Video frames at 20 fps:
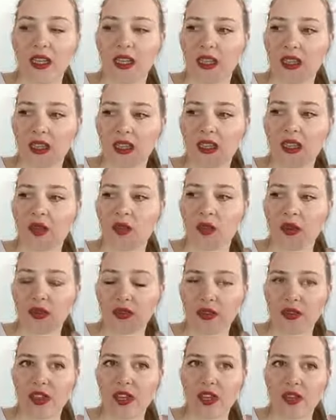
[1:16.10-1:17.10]
They were
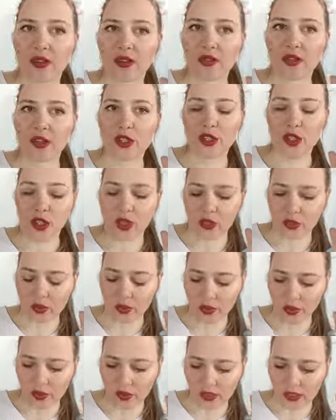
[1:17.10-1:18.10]
very
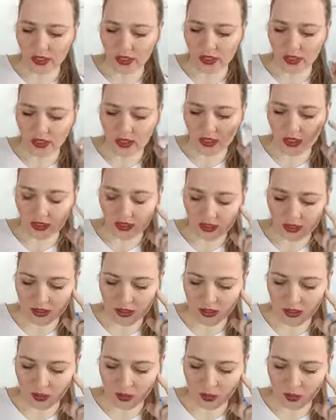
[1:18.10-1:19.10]
efficient on that, I gotta
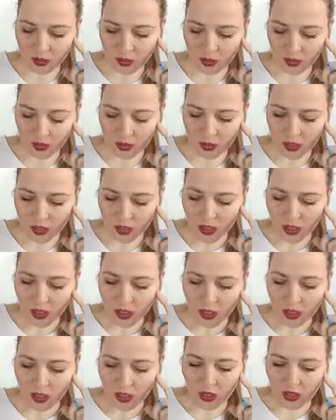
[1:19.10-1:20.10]
tell you.
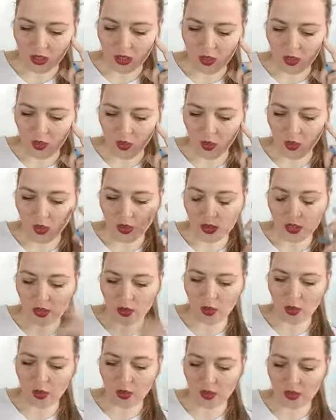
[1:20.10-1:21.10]

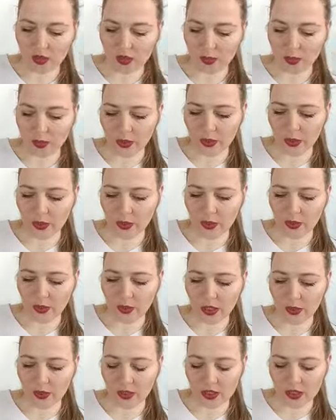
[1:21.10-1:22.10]
Also on the pre-op,
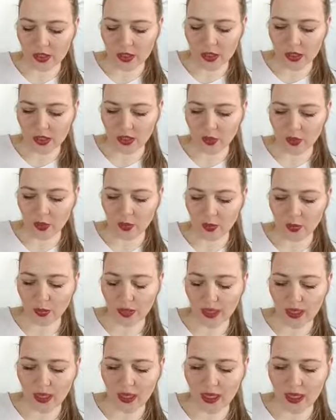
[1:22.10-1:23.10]
I was trying to
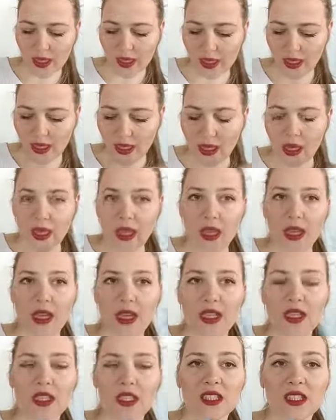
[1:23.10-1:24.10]
pay,
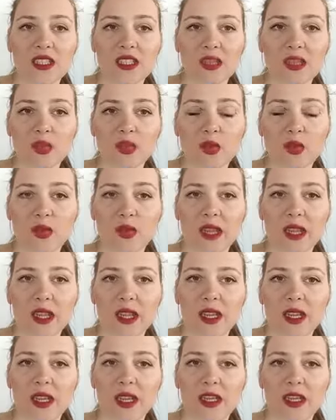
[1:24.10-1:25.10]
and this is
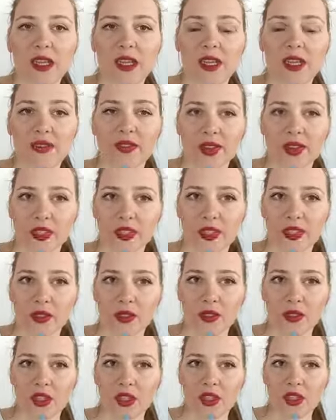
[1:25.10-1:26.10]
when I find
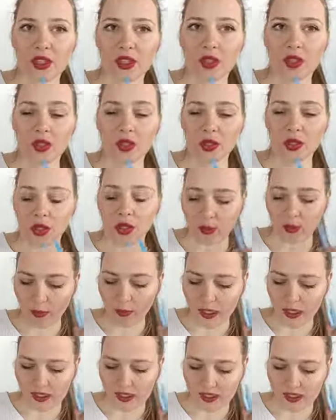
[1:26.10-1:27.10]
out that this doctor
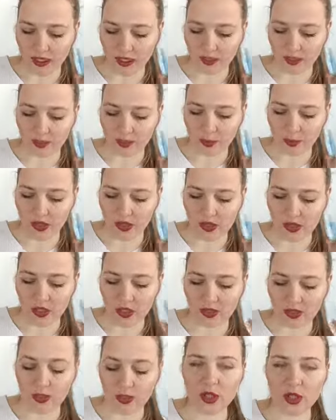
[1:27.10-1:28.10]
max out the
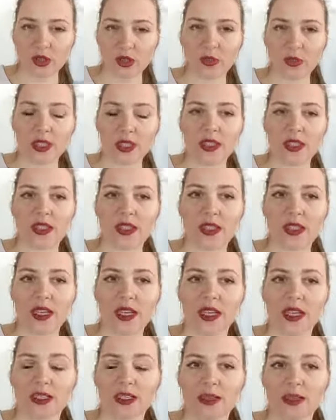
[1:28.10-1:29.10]
patient, which means
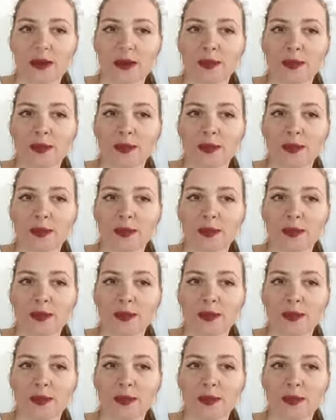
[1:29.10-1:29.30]
that